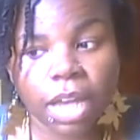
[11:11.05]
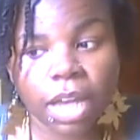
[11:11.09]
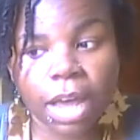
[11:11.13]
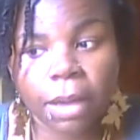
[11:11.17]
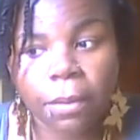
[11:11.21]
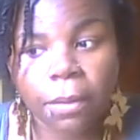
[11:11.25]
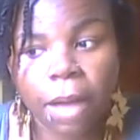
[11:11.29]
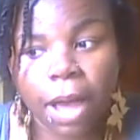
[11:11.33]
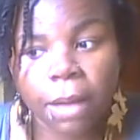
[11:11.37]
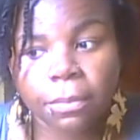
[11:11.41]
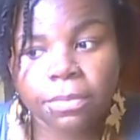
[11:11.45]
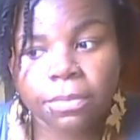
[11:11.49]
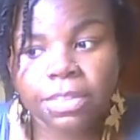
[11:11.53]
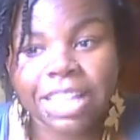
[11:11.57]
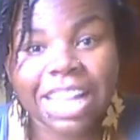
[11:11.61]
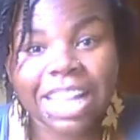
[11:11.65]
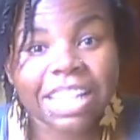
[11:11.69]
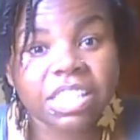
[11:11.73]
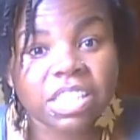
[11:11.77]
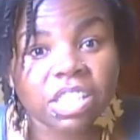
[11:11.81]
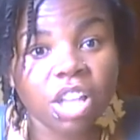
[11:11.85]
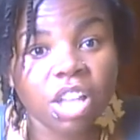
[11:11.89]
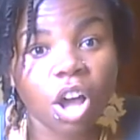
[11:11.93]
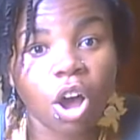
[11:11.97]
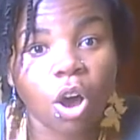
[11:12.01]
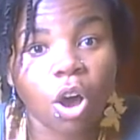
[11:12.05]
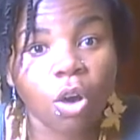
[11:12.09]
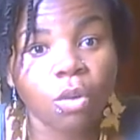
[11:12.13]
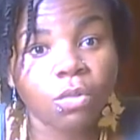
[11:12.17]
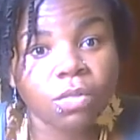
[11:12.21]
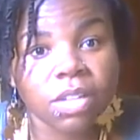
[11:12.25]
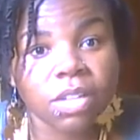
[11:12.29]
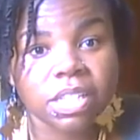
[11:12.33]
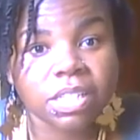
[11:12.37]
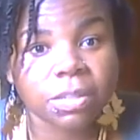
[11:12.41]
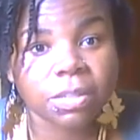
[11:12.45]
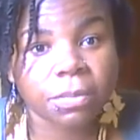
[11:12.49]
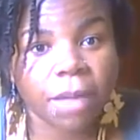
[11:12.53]
That's the
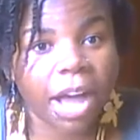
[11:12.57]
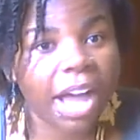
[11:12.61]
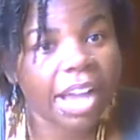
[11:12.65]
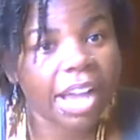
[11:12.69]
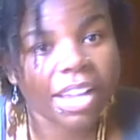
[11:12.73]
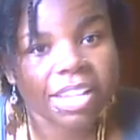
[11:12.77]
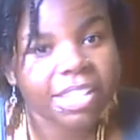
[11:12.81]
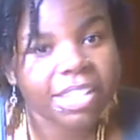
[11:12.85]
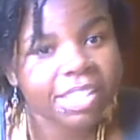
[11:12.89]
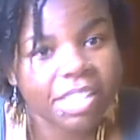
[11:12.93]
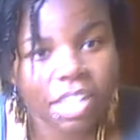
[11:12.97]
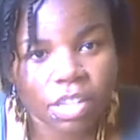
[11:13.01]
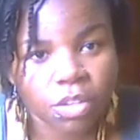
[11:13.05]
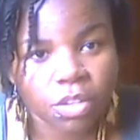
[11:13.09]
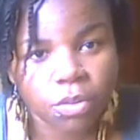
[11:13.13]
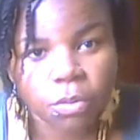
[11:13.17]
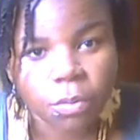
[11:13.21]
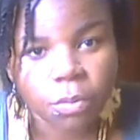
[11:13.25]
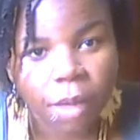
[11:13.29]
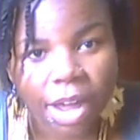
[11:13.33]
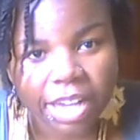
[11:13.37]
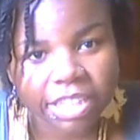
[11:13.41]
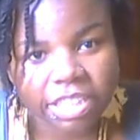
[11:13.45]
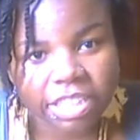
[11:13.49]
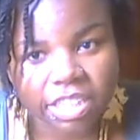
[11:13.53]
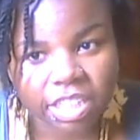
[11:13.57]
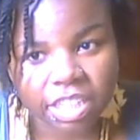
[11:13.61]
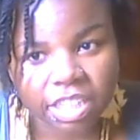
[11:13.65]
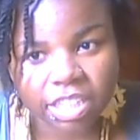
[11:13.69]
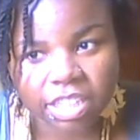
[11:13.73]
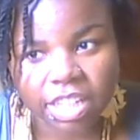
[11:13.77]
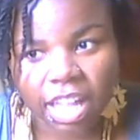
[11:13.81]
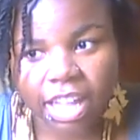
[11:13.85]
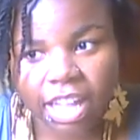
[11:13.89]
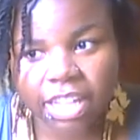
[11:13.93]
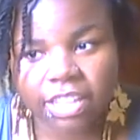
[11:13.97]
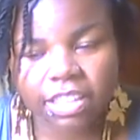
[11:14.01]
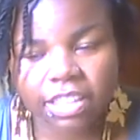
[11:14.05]
whole reason why I continue
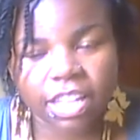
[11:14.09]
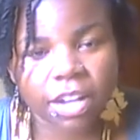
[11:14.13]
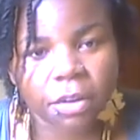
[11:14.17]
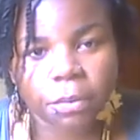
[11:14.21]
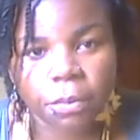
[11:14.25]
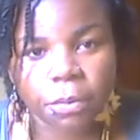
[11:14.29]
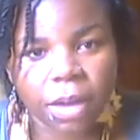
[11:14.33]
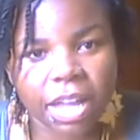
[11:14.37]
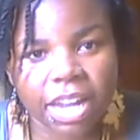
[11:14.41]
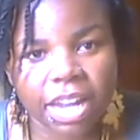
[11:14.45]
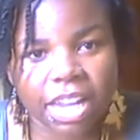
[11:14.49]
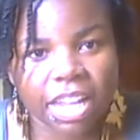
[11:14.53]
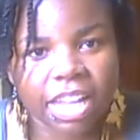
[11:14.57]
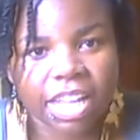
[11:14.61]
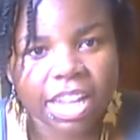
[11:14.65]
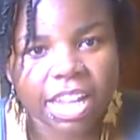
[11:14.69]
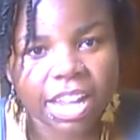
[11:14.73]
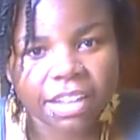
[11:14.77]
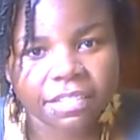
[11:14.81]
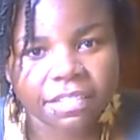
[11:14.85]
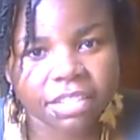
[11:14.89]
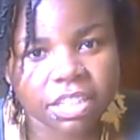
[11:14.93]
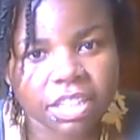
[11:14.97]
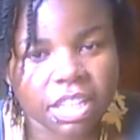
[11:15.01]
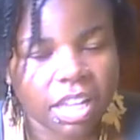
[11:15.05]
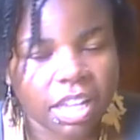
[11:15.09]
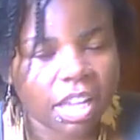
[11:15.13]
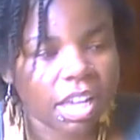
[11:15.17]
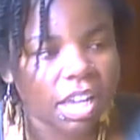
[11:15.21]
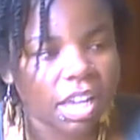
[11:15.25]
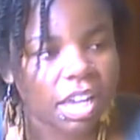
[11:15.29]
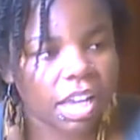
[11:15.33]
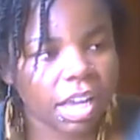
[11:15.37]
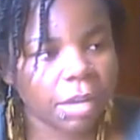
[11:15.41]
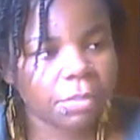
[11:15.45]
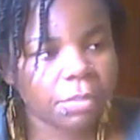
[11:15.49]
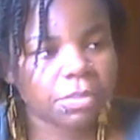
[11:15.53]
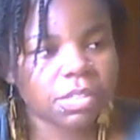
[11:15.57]
watching, like their wedding and
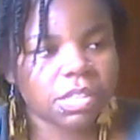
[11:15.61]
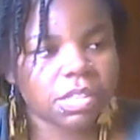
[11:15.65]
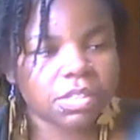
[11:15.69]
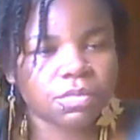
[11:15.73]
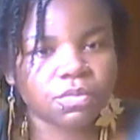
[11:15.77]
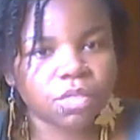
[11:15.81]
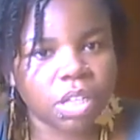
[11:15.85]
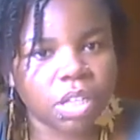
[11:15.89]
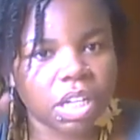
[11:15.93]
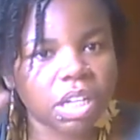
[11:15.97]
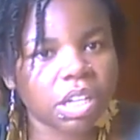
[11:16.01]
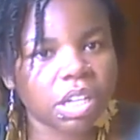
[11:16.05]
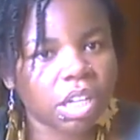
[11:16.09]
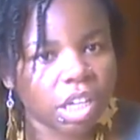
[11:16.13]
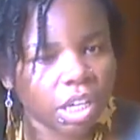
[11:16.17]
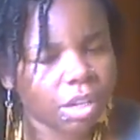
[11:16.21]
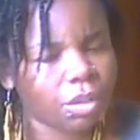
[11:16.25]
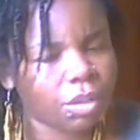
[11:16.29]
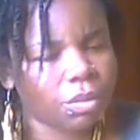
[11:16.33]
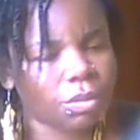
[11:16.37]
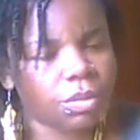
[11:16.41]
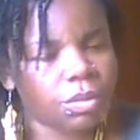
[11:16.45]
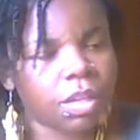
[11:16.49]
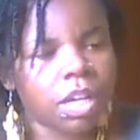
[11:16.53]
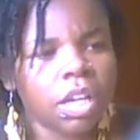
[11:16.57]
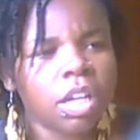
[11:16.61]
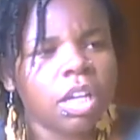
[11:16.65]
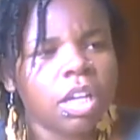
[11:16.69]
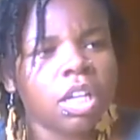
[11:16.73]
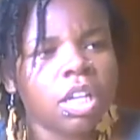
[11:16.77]
everything. It was real cute.